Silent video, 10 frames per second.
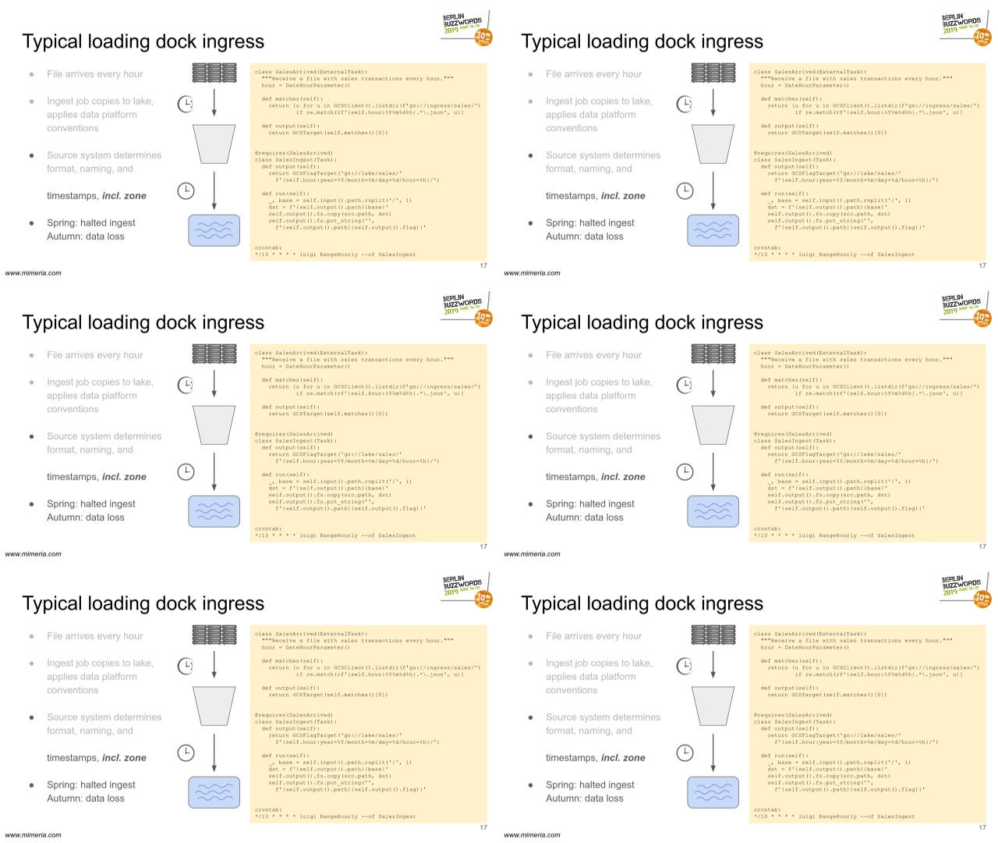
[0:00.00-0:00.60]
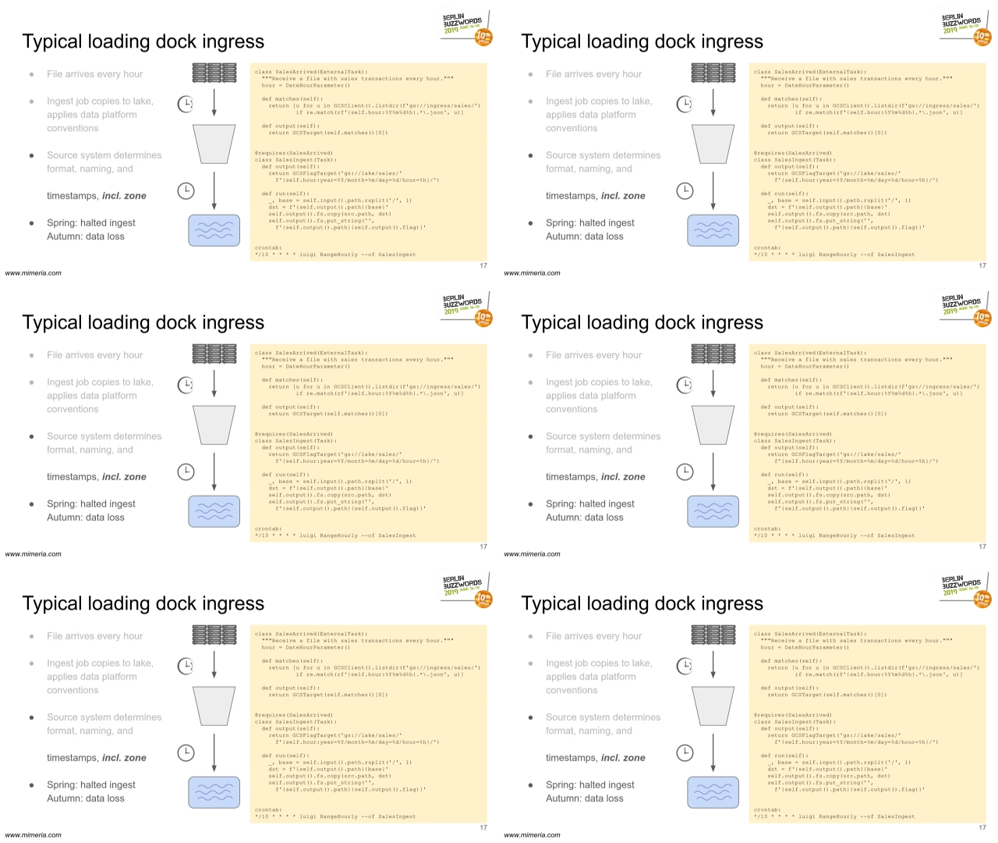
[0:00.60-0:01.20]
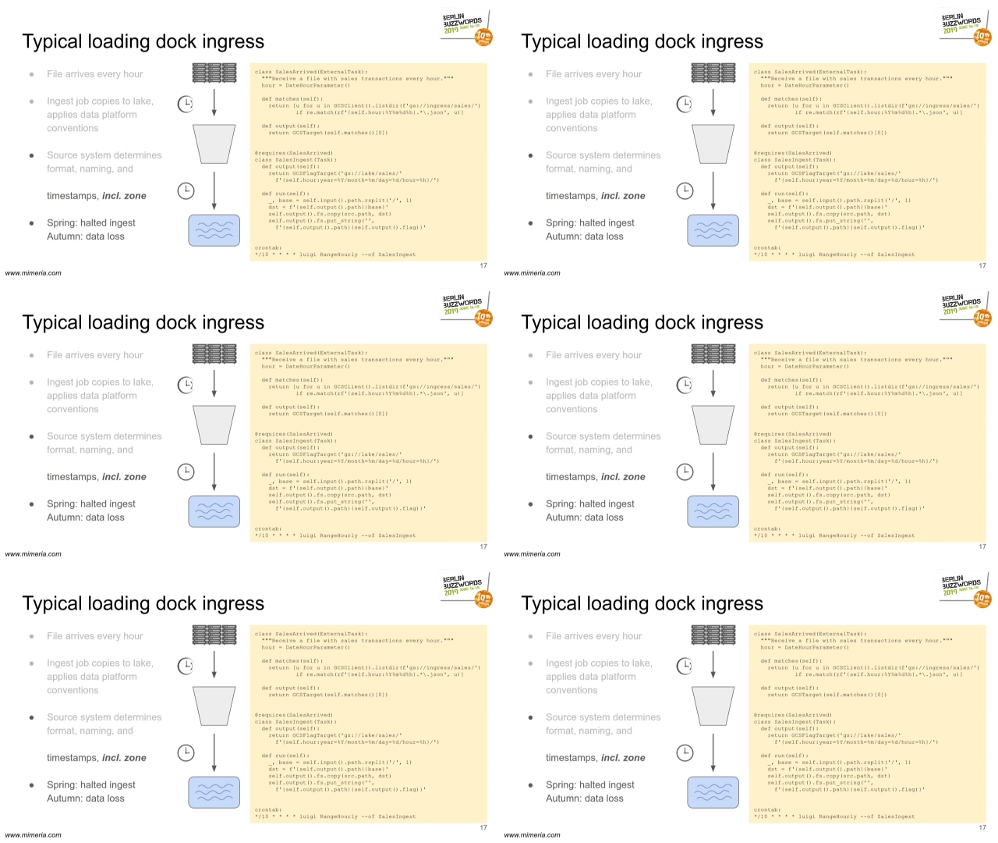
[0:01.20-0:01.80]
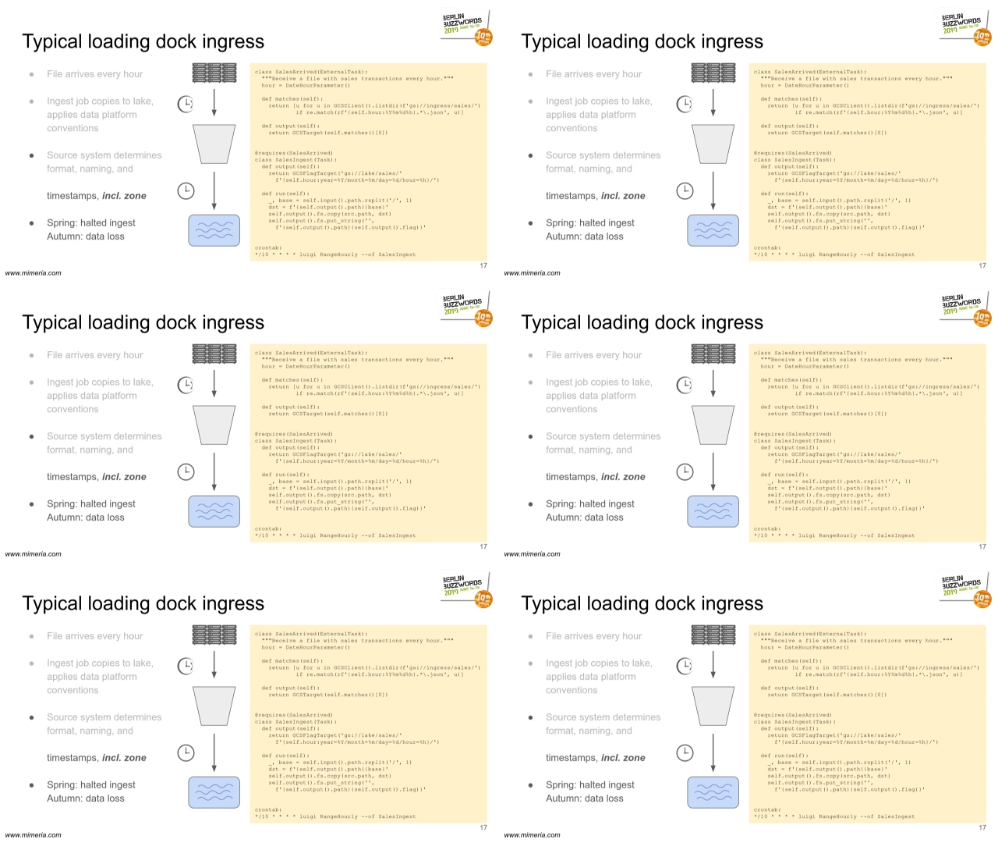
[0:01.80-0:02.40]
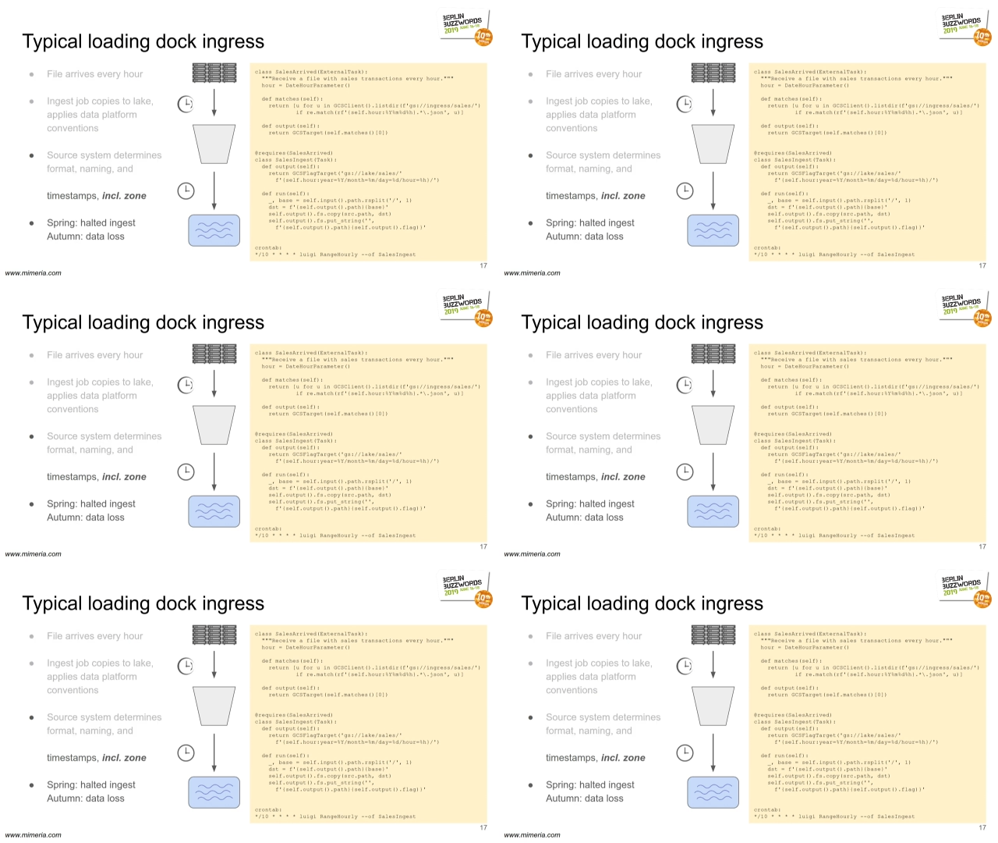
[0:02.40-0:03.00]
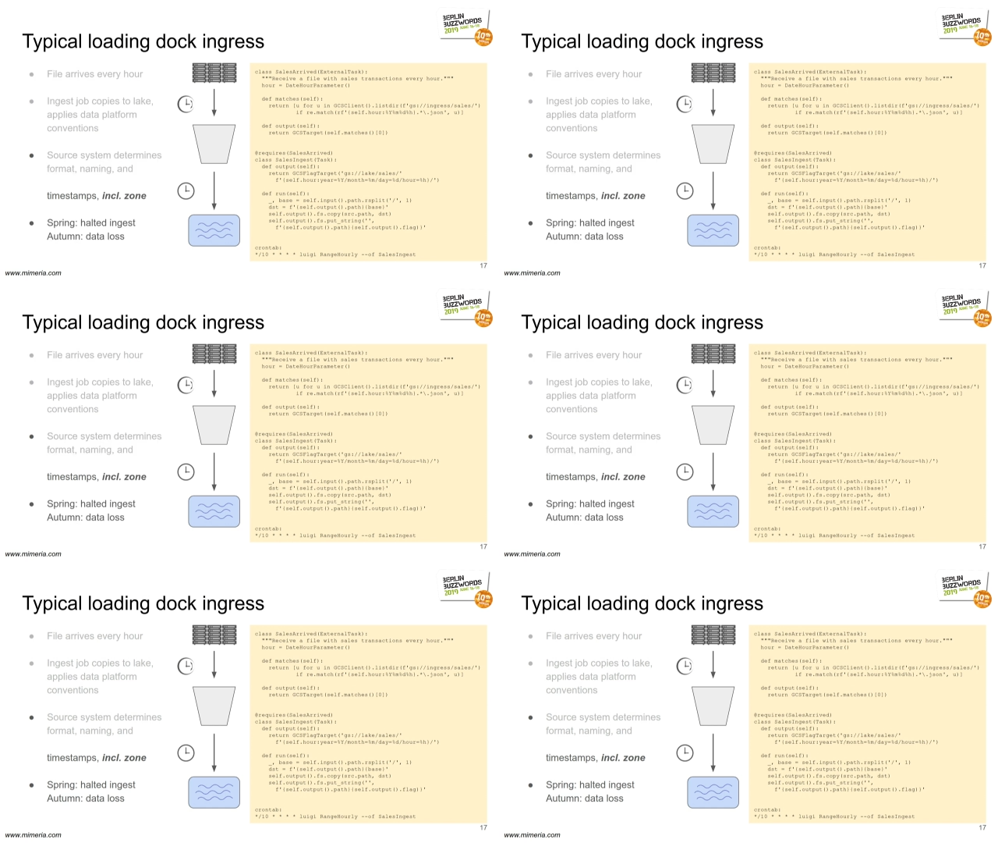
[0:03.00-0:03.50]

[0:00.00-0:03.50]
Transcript: No face is visible, so there are no lips to read.